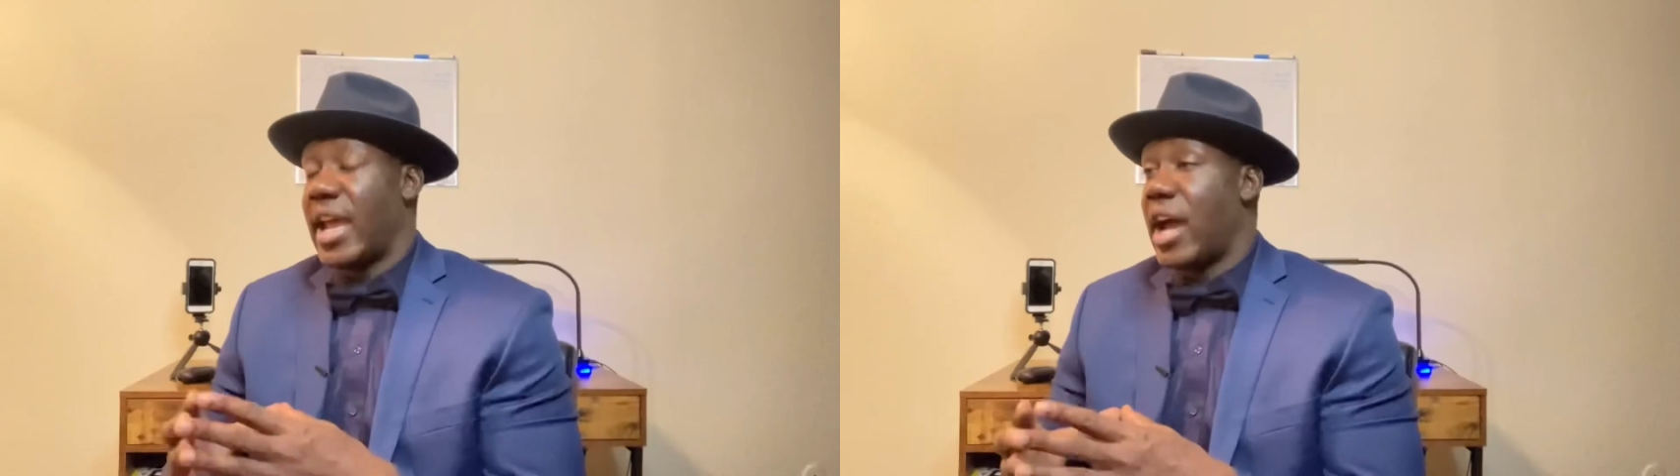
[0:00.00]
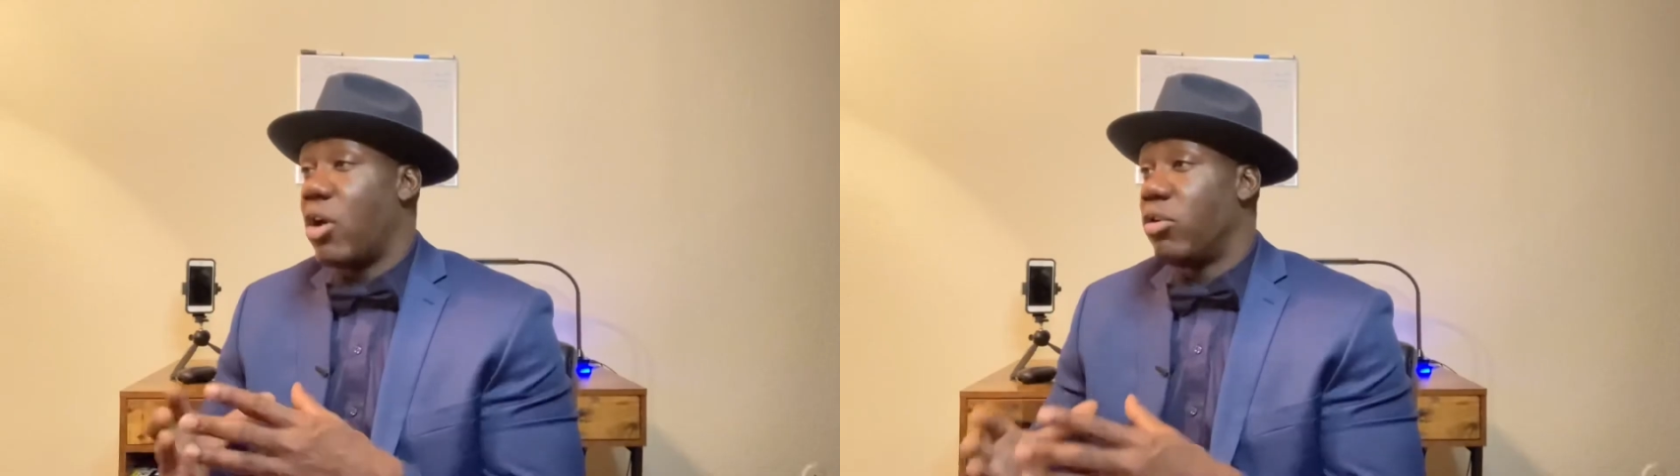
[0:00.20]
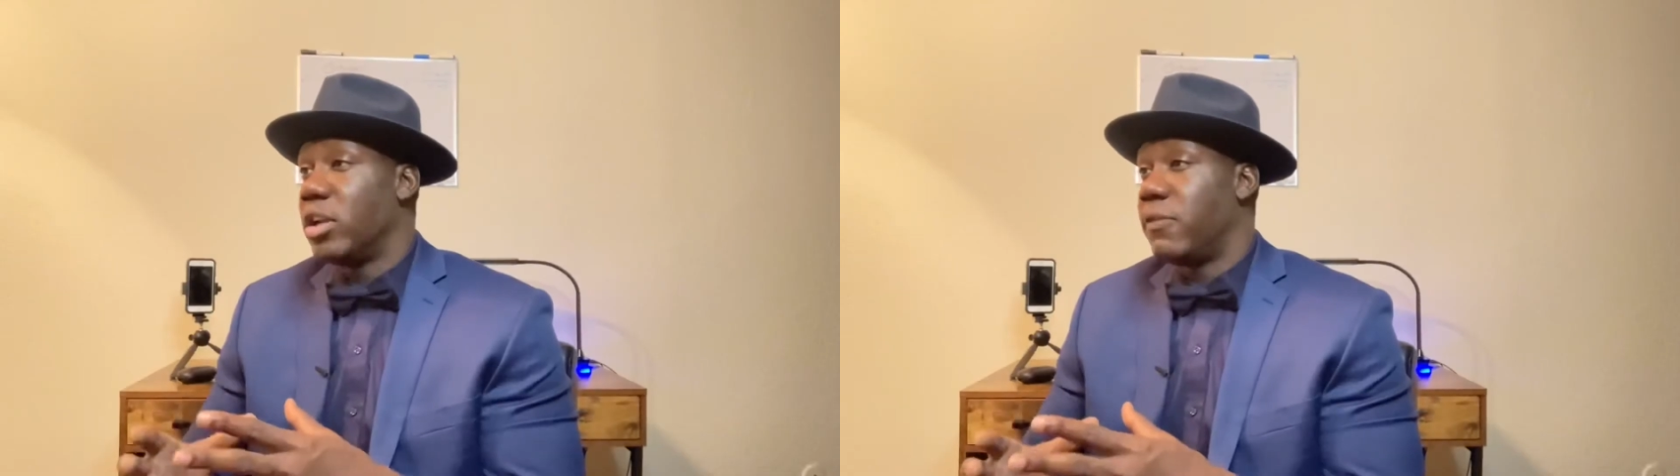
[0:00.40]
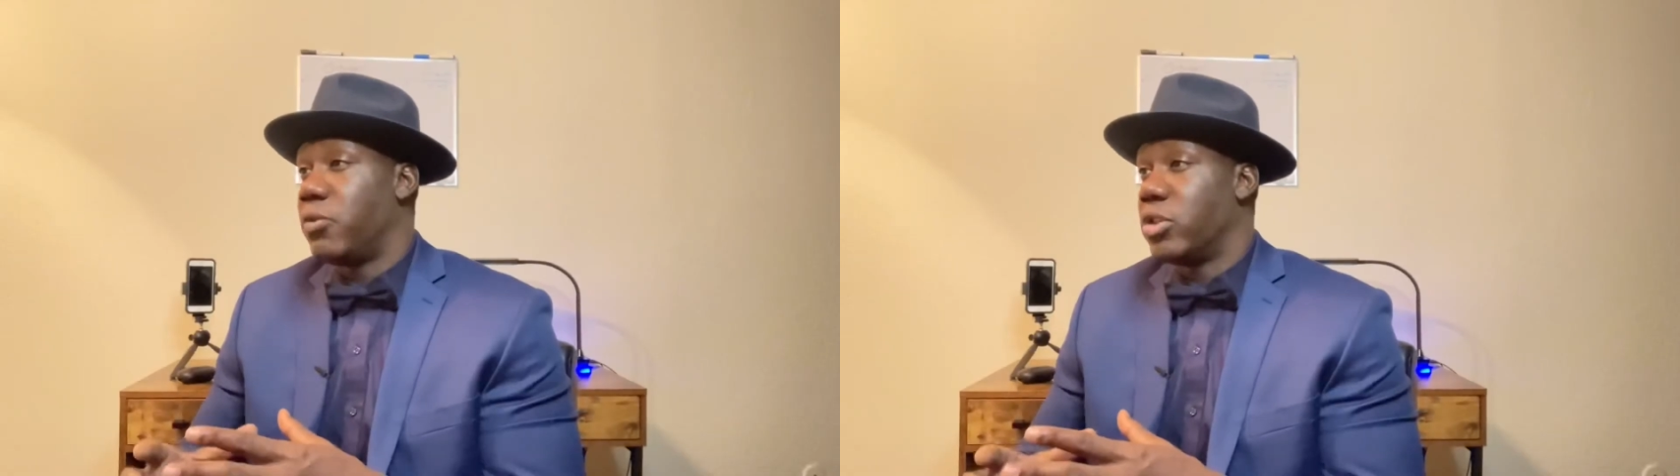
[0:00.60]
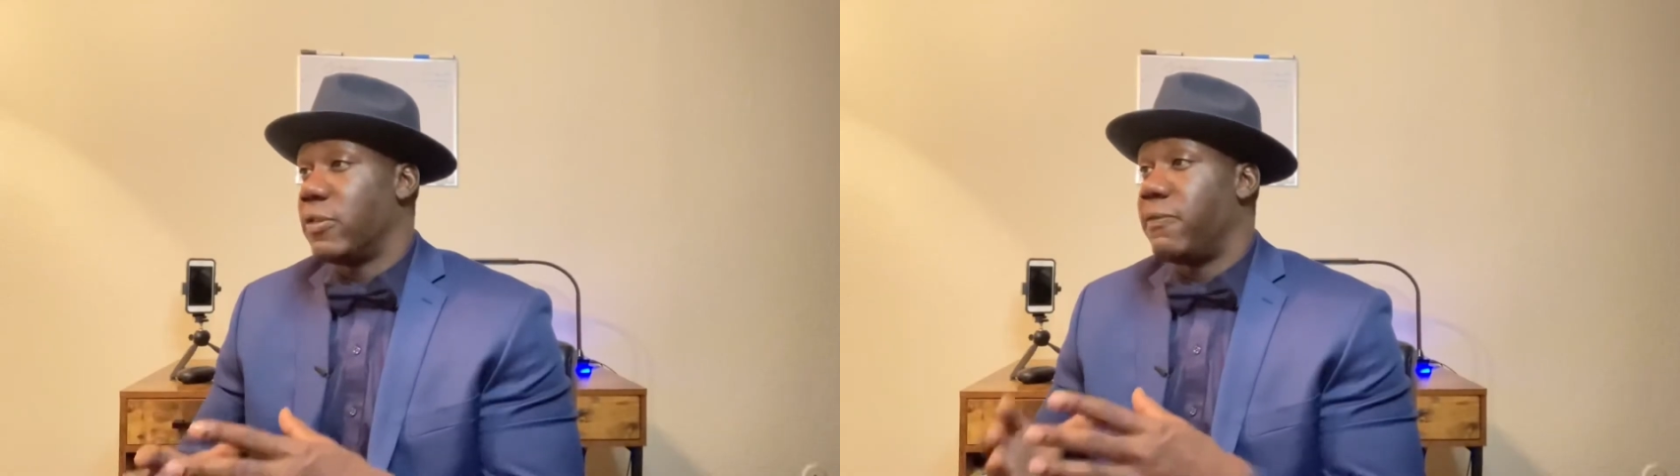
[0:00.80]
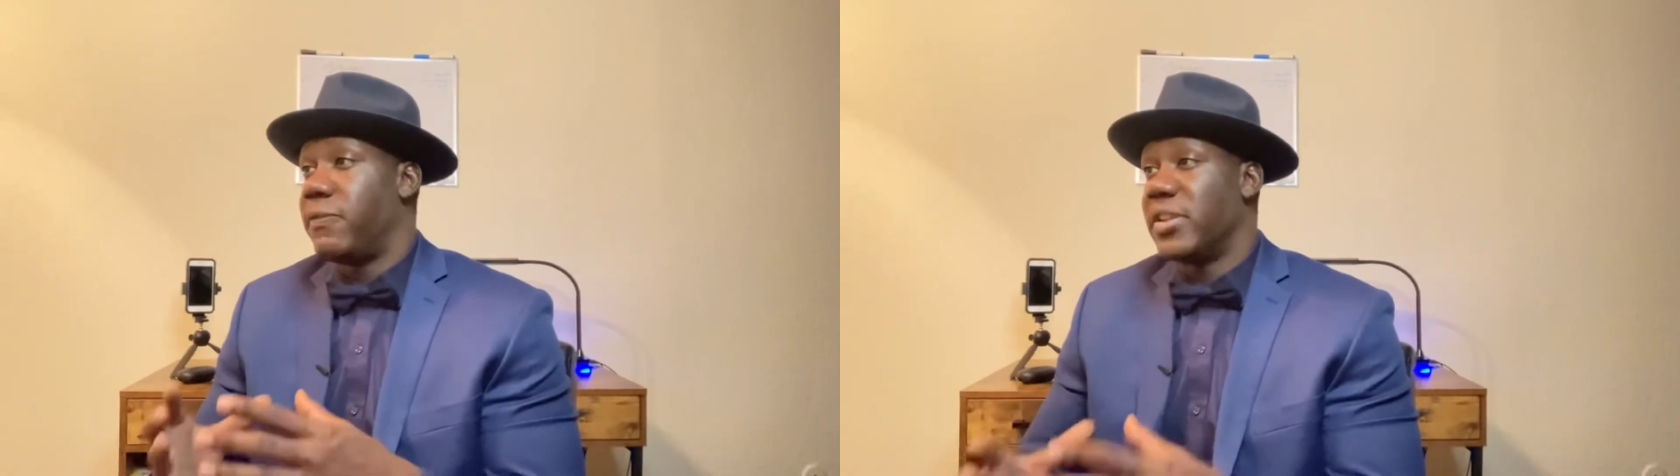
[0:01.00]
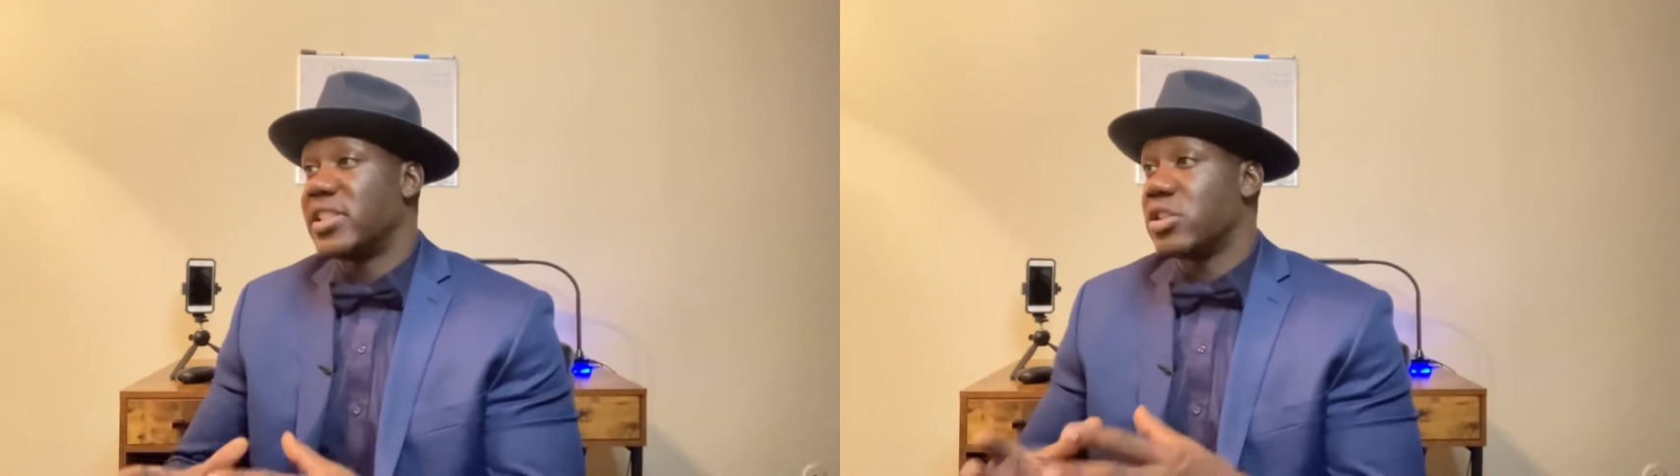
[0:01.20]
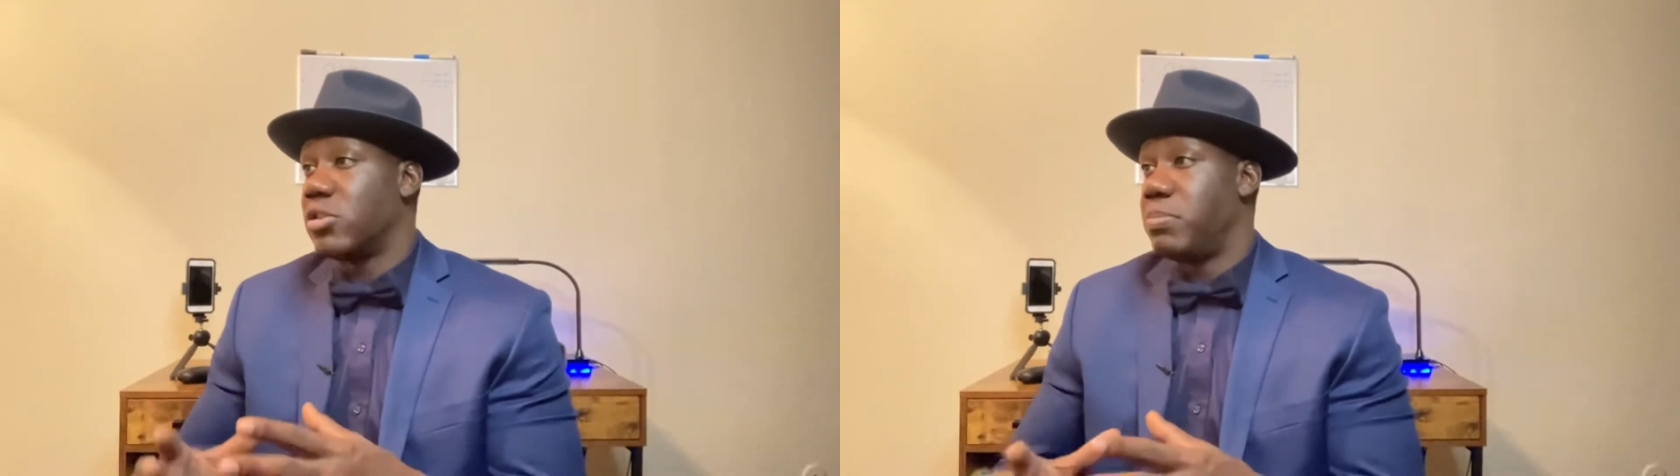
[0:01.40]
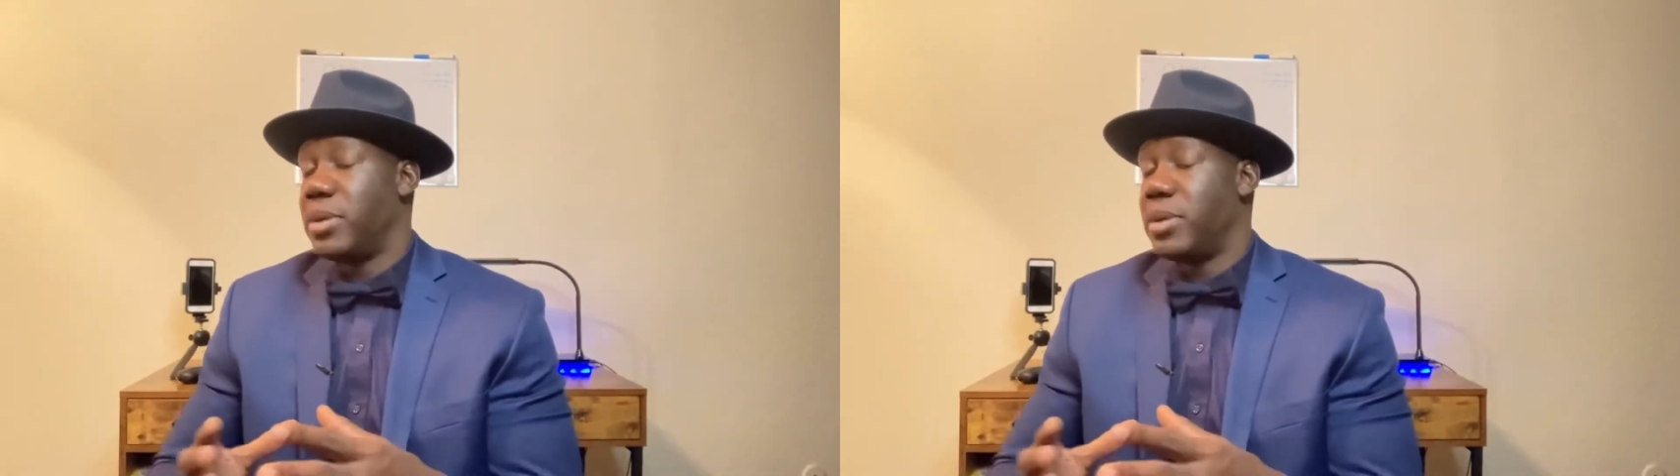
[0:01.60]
not only for the physical